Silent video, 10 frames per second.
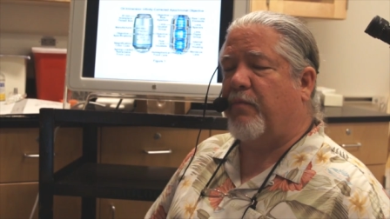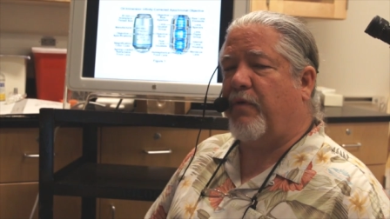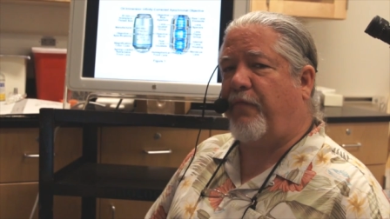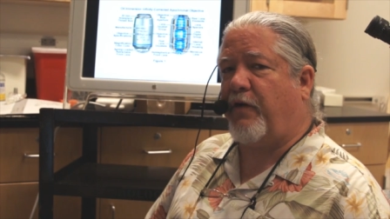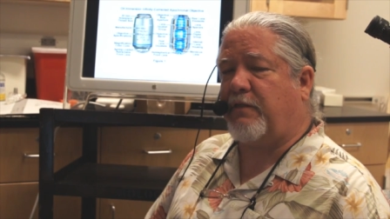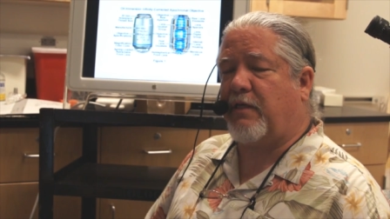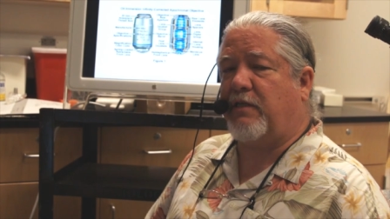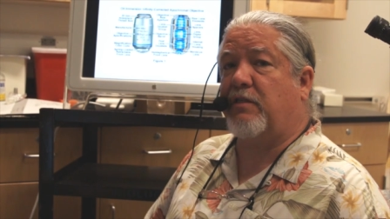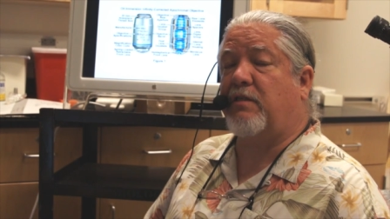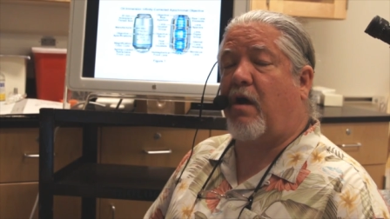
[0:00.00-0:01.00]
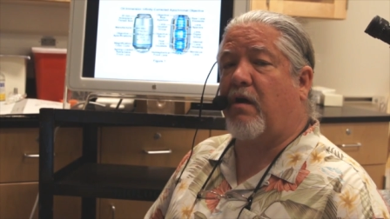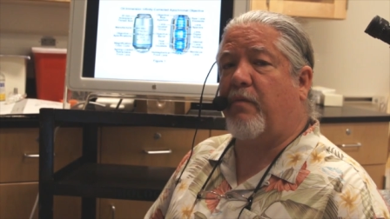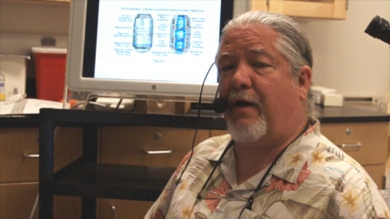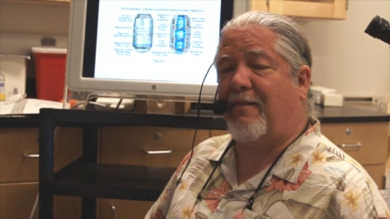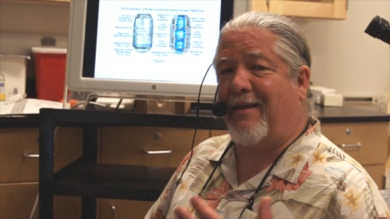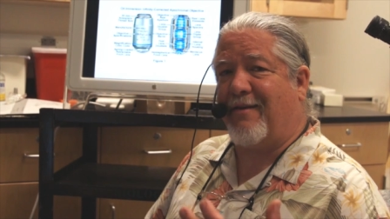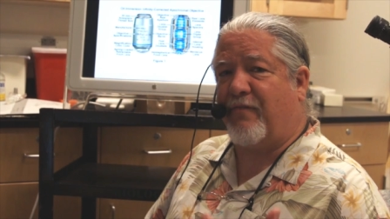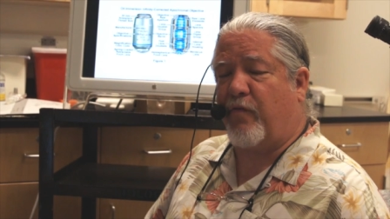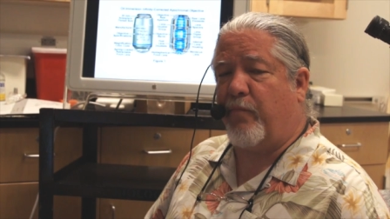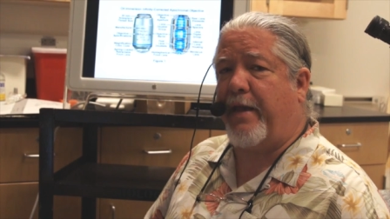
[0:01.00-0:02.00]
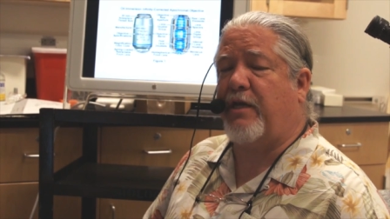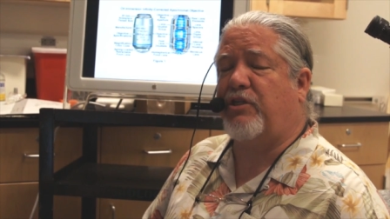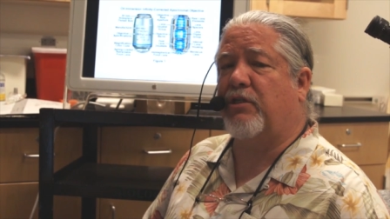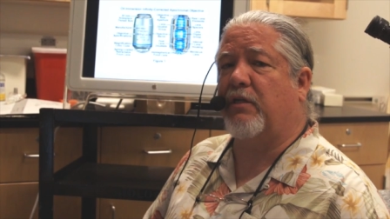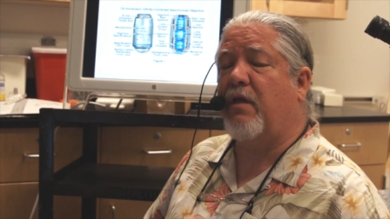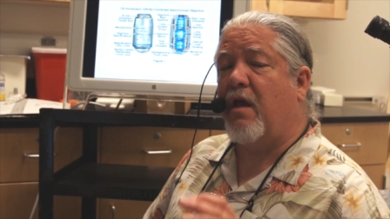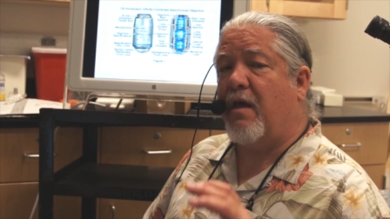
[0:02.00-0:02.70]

But first, let's just talk about the information